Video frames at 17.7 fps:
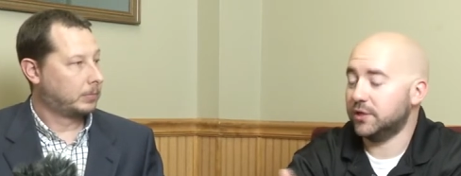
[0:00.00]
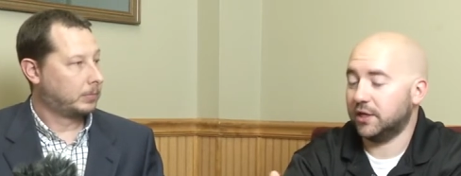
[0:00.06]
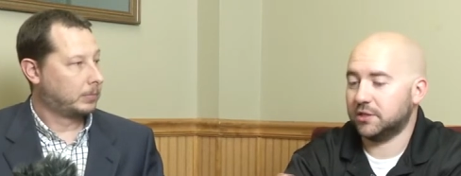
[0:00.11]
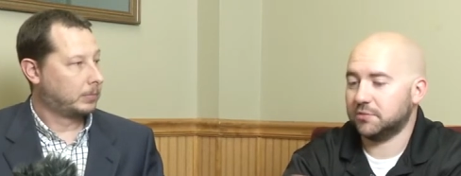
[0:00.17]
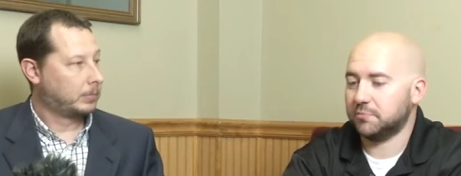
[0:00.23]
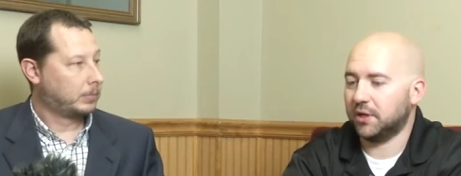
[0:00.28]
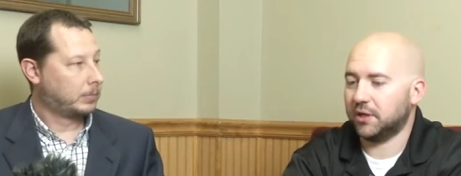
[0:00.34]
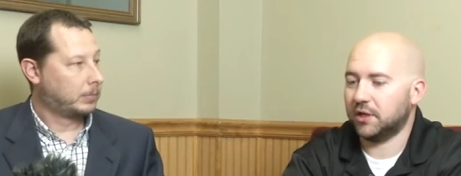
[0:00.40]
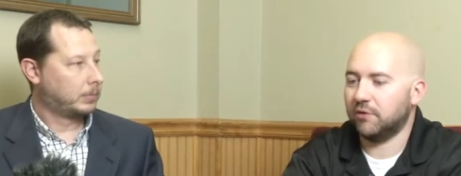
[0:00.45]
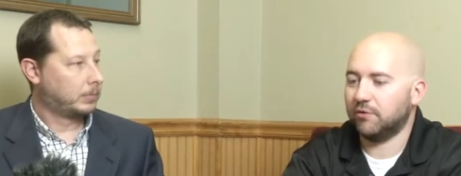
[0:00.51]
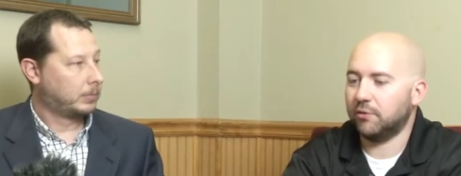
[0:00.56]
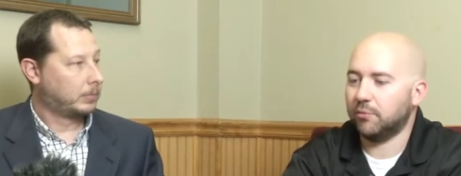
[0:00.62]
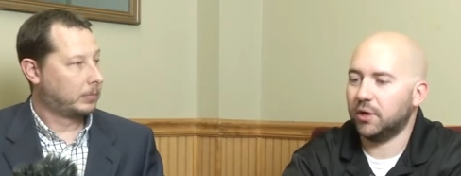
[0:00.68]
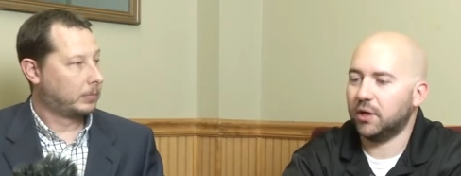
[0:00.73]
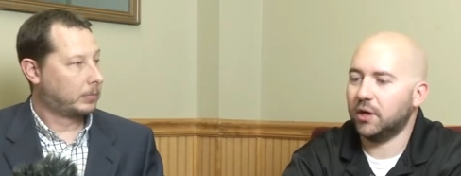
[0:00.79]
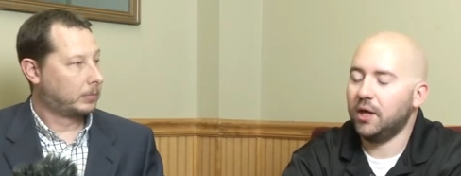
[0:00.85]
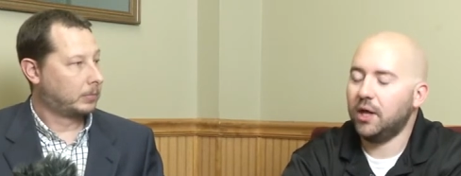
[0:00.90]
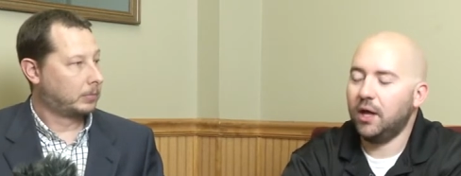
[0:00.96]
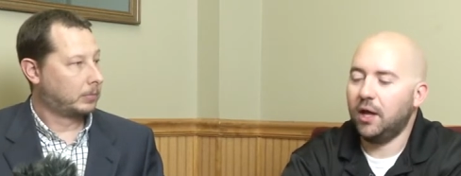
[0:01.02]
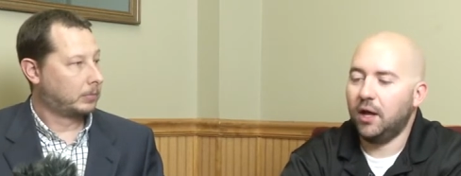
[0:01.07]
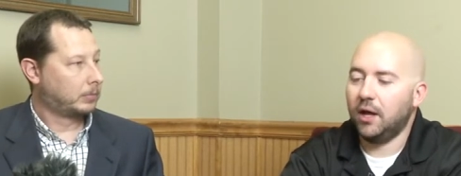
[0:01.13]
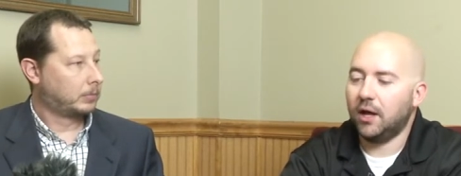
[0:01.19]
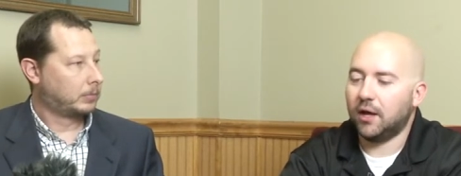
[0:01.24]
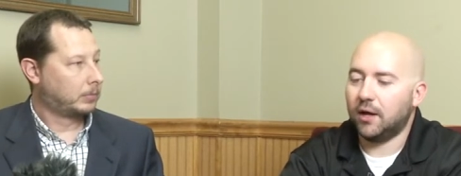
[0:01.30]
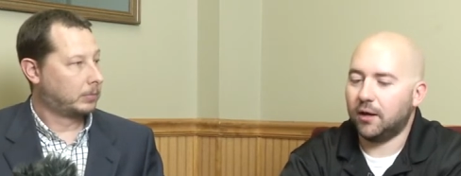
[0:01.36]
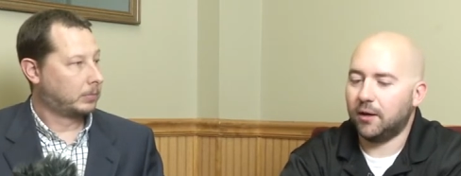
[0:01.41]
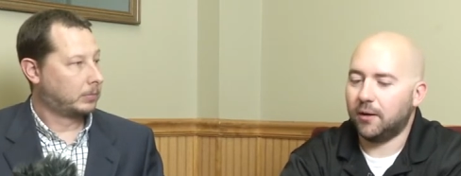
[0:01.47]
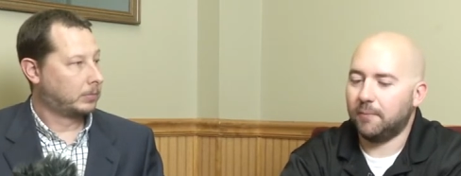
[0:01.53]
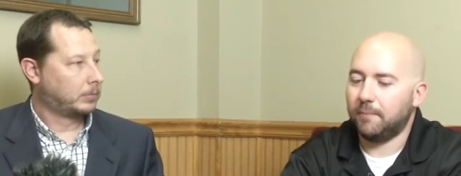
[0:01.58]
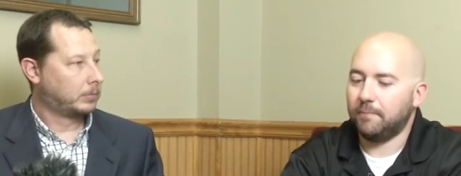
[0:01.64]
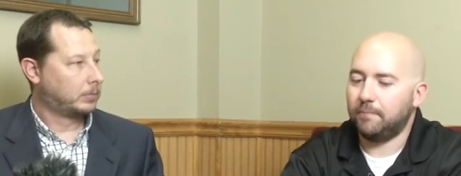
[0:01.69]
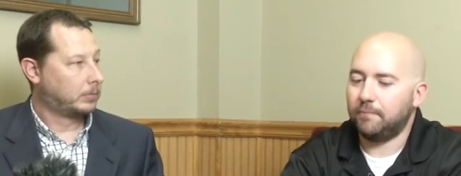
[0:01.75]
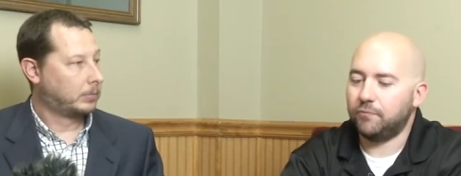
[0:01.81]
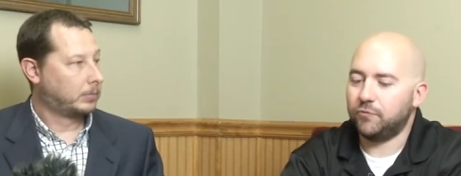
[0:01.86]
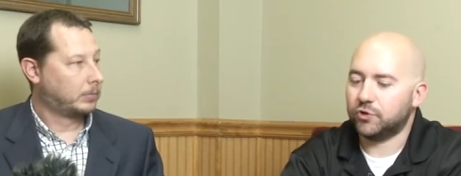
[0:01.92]
Speaker 1: aspect of it. But
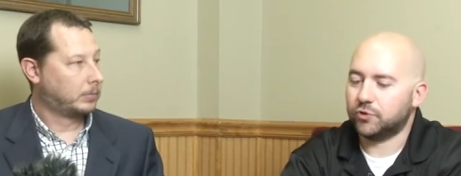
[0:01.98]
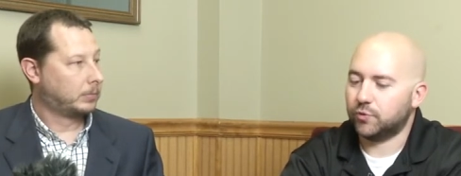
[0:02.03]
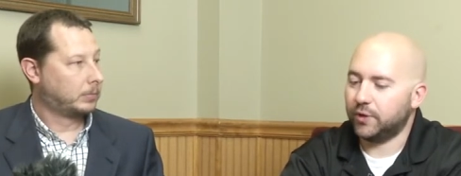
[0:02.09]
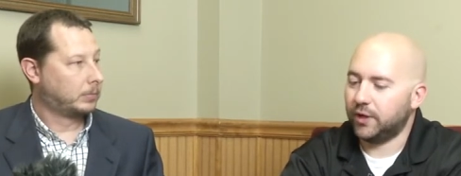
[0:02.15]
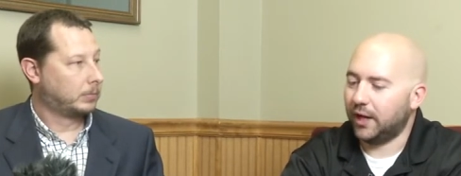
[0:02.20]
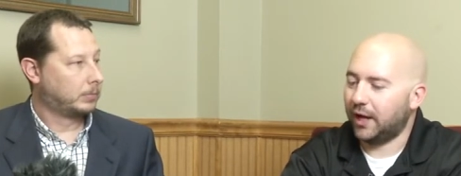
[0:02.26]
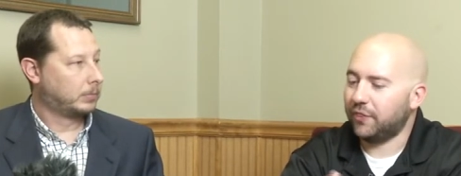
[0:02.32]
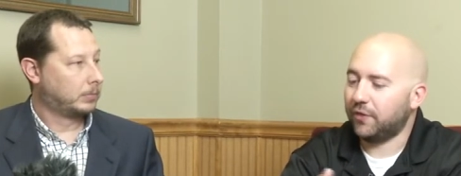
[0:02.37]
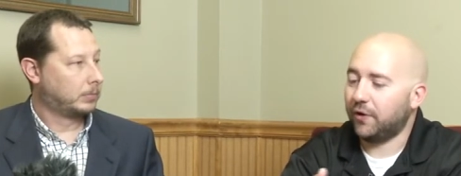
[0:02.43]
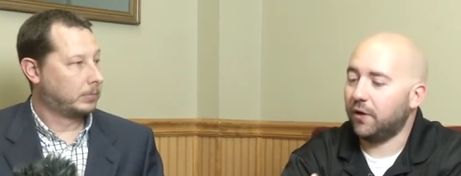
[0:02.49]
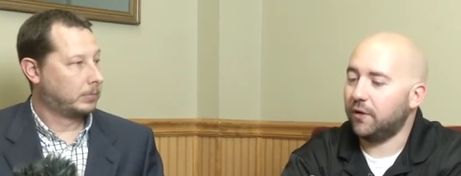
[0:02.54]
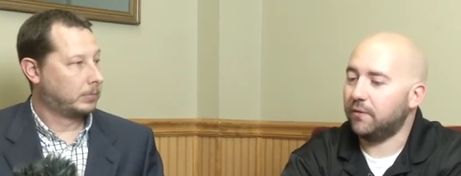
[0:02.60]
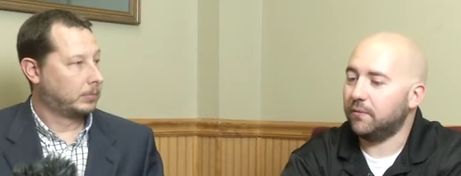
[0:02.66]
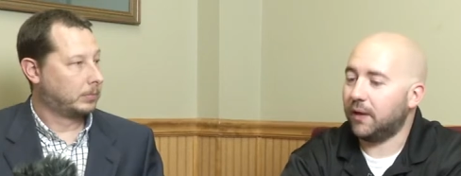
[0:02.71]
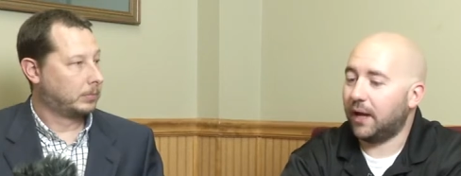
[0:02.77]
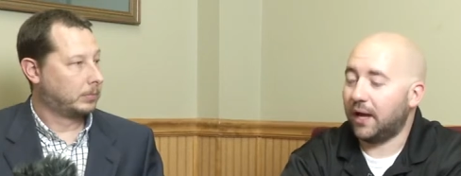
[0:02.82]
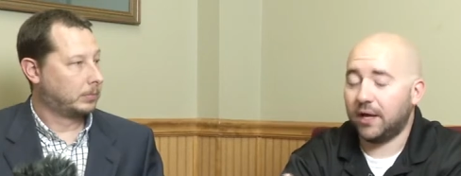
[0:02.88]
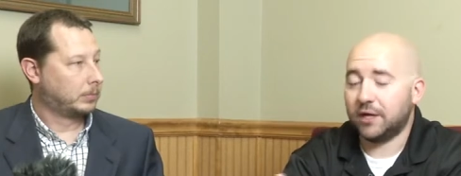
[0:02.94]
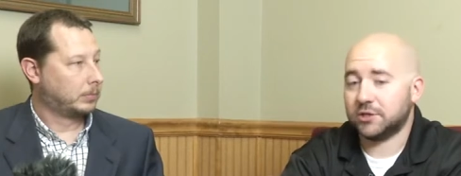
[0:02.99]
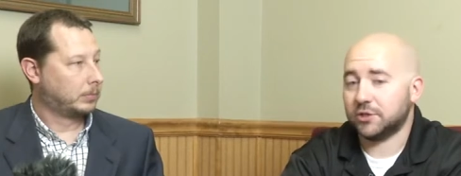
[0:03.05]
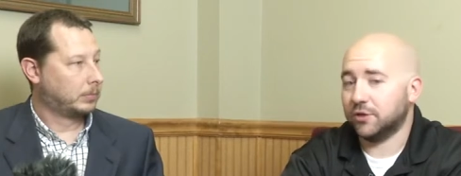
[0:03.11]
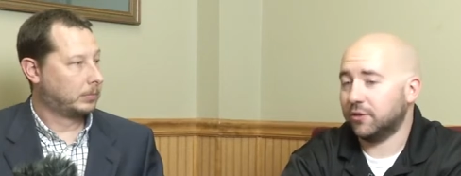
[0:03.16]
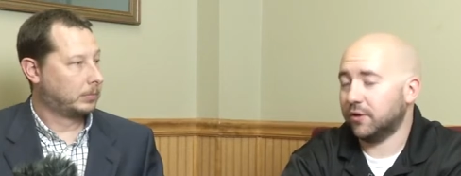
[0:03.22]
um, just reading, I thought I actually